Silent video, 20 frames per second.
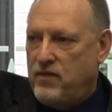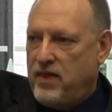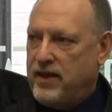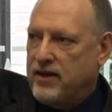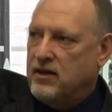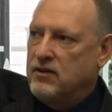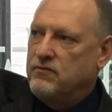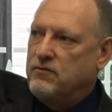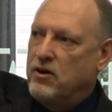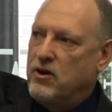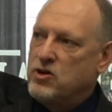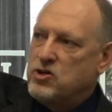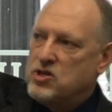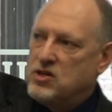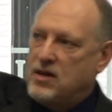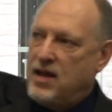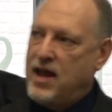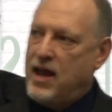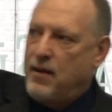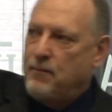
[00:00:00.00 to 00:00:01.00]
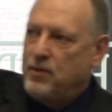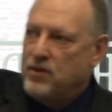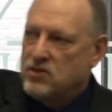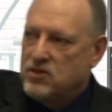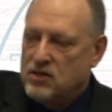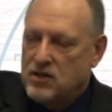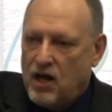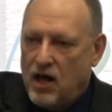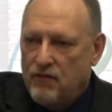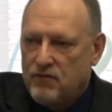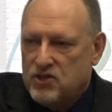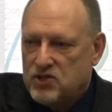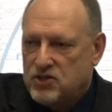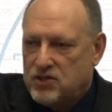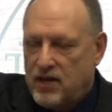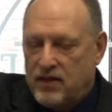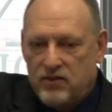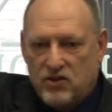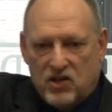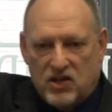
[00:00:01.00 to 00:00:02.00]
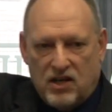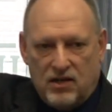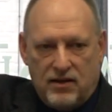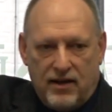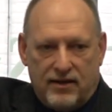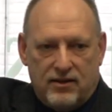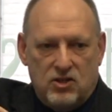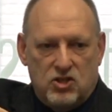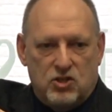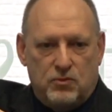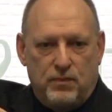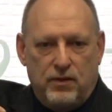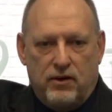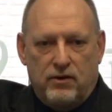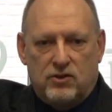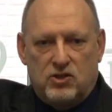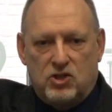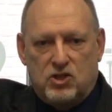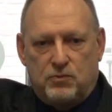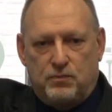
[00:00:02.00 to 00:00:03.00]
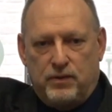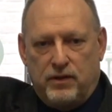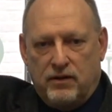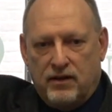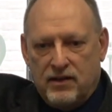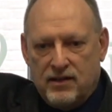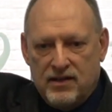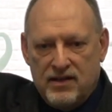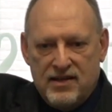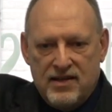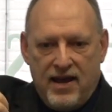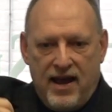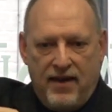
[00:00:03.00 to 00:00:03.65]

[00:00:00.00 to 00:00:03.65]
and that conversion happens and all of a sudden they're connected spirit to spirit